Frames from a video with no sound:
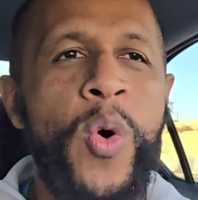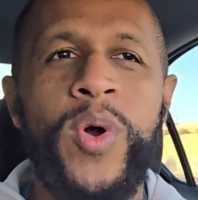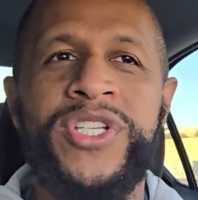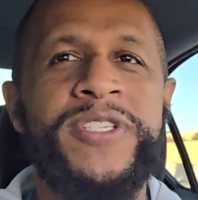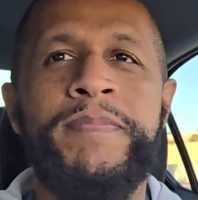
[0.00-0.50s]

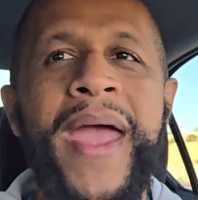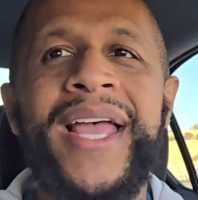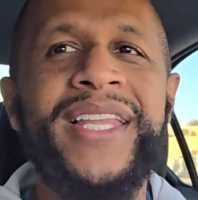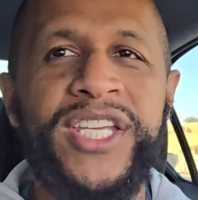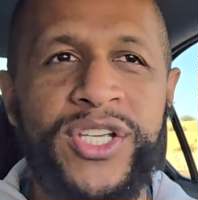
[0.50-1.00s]
which is
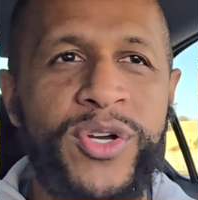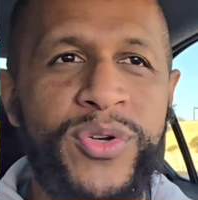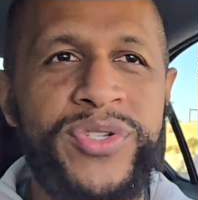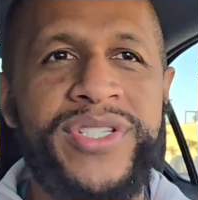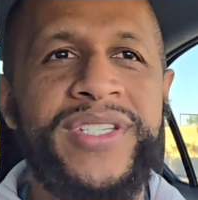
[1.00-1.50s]
mainly
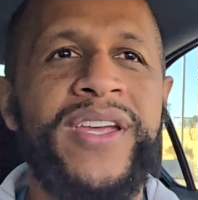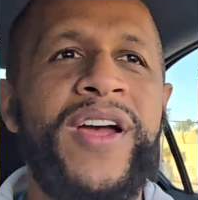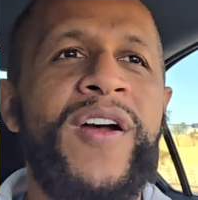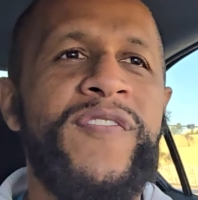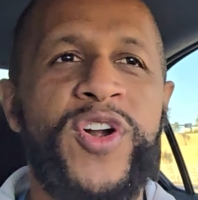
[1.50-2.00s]
used
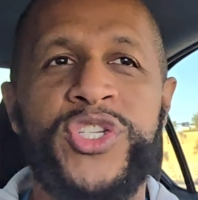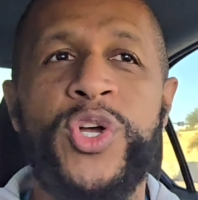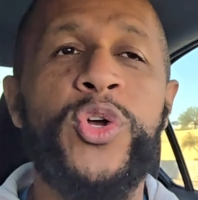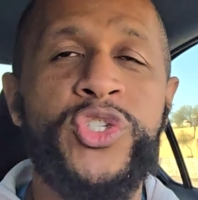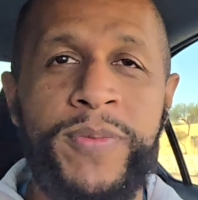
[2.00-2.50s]
for
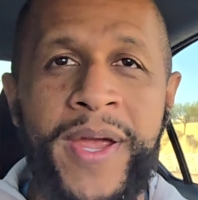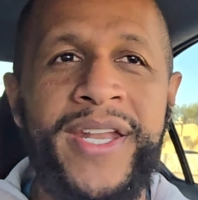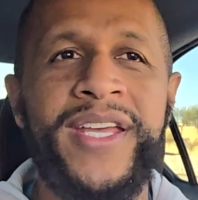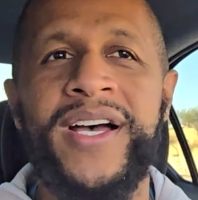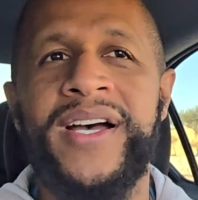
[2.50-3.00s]
social
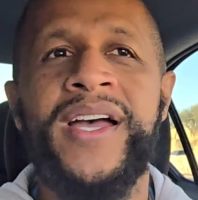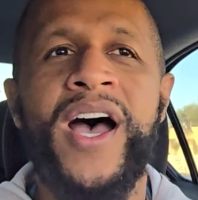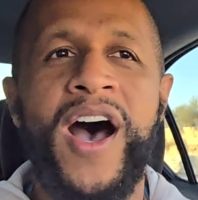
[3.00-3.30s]
media